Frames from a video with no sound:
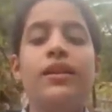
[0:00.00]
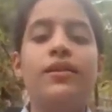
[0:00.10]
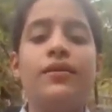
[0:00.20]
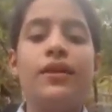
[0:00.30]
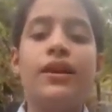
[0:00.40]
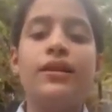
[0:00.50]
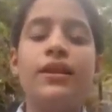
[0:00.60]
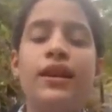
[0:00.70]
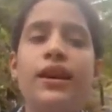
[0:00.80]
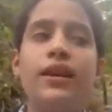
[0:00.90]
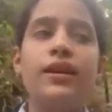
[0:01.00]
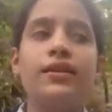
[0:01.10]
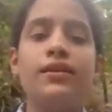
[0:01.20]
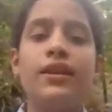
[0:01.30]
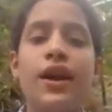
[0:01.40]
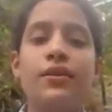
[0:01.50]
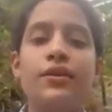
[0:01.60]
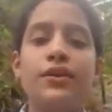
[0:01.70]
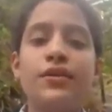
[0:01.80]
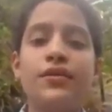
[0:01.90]
Where there is doubt, true
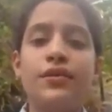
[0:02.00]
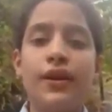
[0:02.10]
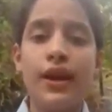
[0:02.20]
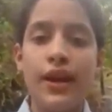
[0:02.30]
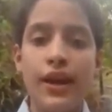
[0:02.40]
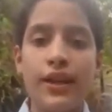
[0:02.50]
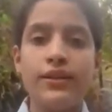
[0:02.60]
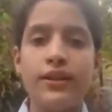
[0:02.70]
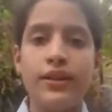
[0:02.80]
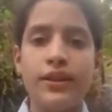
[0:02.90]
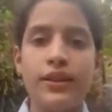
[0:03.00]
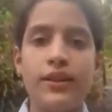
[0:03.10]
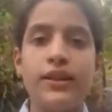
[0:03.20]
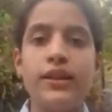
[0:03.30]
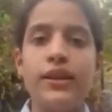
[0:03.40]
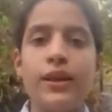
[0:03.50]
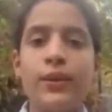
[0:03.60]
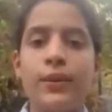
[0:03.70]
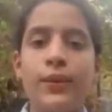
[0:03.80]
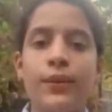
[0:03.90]
faith in
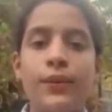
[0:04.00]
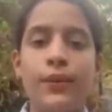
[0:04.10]
you.